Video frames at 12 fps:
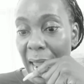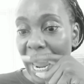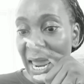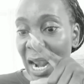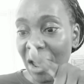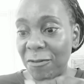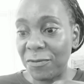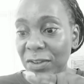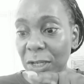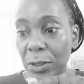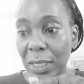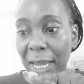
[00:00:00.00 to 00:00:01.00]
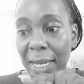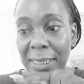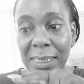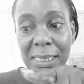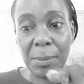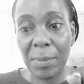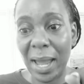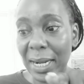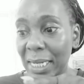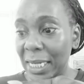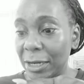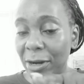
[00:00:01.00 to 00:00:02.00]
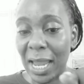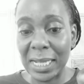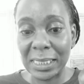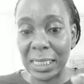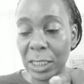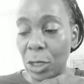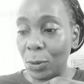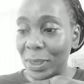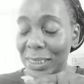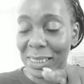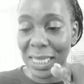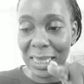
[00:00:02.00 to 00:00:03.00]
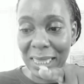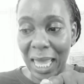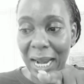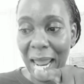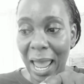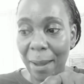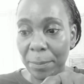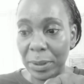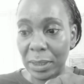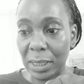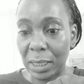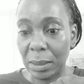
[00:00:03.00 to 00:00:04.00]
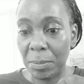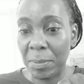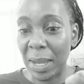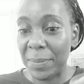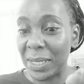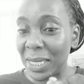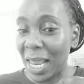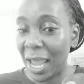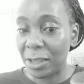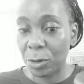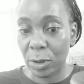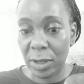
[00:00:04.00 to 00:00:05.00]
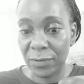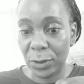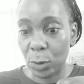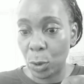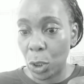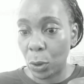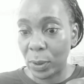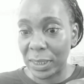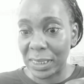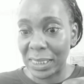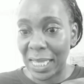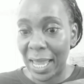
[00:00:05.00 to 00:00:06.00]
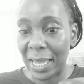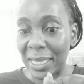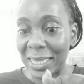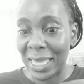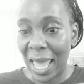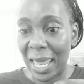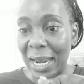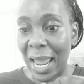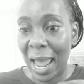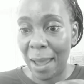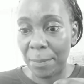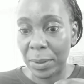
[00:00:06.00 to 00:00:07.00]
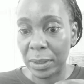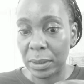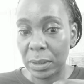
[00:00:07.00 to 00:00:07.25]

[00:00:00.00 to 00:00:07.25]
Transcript: And I feel like somebody here hasn't noticed that that happened. Maybe neither of you noticed that that happened.